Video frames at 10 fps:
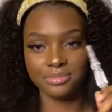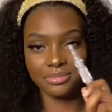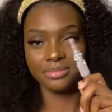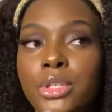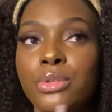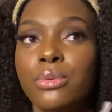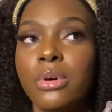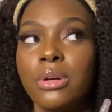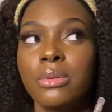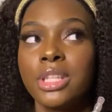You
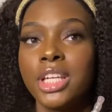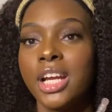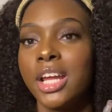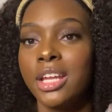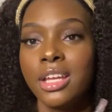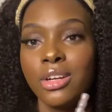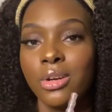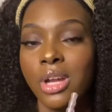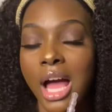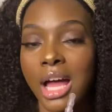walk with your head
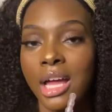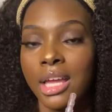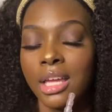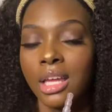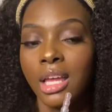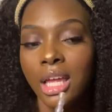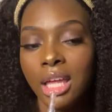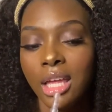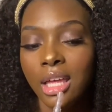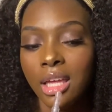held high,
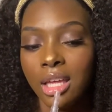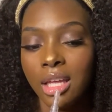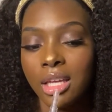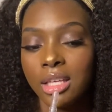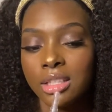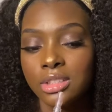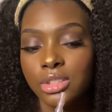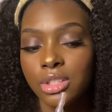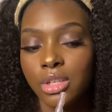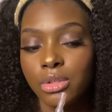and
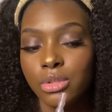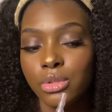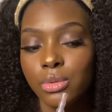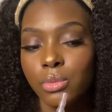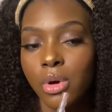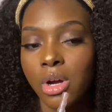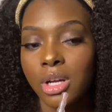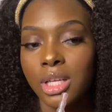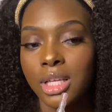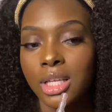you know, you
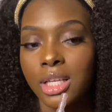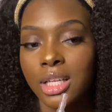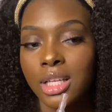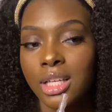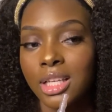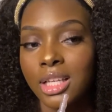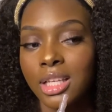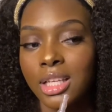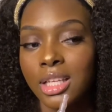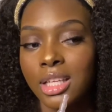walk
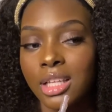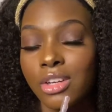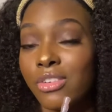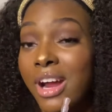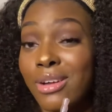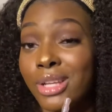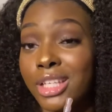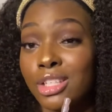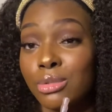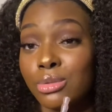around
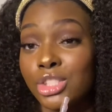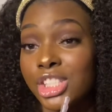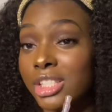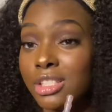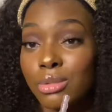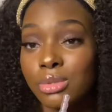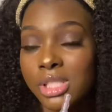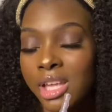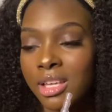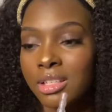like your shit don't
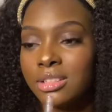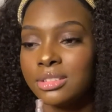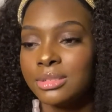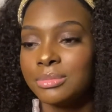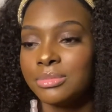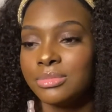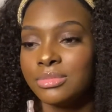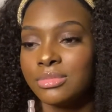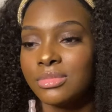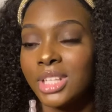stink,
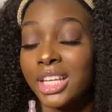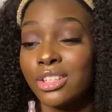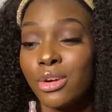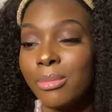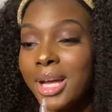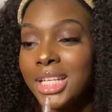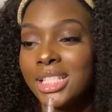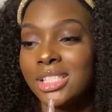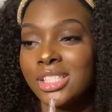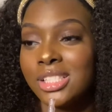like nobody
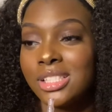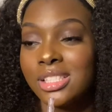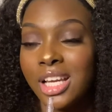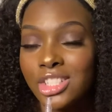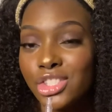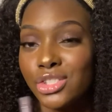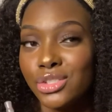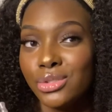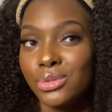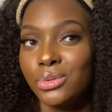is touching
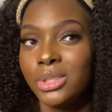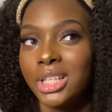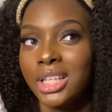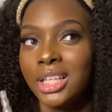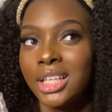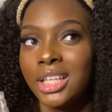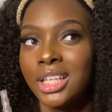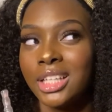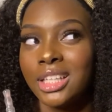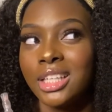
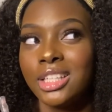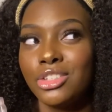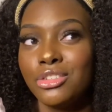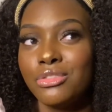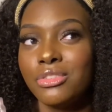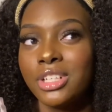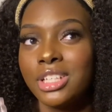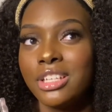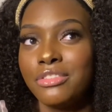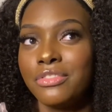you, then you
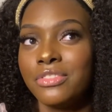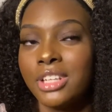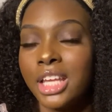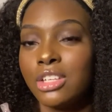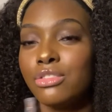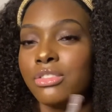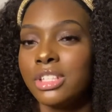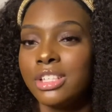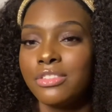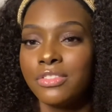really
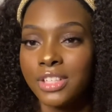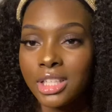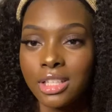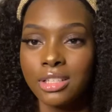feel it.